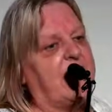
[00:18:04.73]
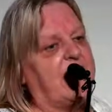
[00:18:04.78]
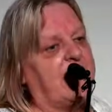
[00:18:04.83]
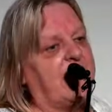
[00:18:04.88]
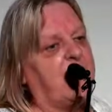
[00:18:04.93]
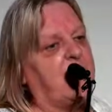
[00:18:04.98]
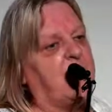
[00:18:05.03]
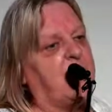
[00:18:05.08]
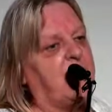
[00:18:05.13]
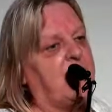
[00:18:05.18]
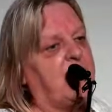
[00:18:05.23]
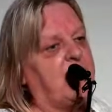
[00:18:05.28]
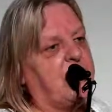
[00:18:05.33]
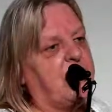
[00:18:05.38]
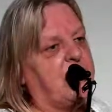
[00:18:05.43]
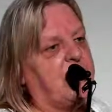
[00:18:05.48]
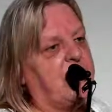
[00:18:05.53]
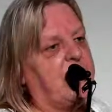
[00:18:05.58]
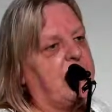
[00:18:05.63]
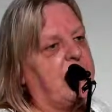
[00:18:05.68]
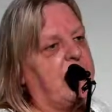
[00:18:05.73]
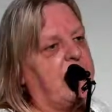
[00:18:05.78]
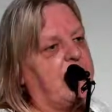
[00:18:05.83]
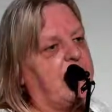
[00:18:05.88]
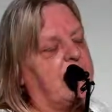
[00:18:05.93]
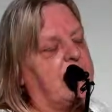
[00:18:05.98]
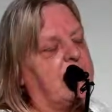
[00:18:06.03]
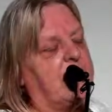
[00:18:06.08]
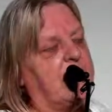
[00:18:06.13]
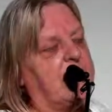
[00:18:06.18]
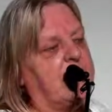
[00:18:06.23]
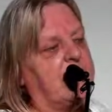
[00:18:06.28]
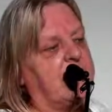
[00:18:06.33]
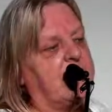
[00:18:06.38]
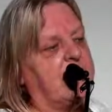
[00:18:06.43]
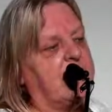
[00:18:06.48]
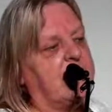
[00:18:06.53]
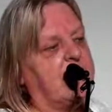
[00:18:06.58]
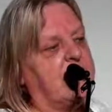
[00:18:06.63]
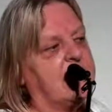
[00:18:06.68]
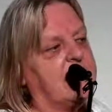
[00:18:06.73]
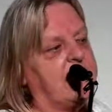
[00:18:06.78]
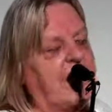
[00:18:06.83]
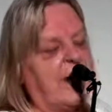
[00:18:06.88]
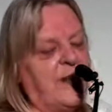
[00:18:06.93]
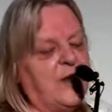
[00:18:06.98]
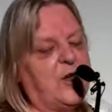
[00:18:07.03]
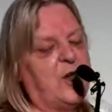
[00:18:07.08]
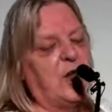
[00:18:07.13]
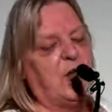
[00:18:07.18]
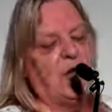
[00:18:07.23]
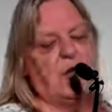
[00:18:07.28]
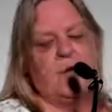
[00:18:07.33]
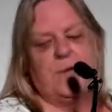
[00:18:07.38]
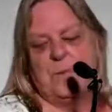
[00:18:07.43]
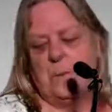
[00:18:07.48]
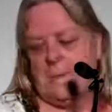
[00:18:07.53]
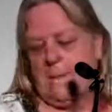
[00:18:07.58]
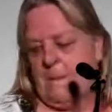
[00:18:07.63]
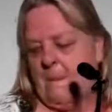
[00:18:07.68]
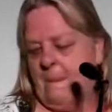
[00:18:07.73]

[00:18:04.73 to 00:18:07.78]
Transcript: to help them through their life. Thank you.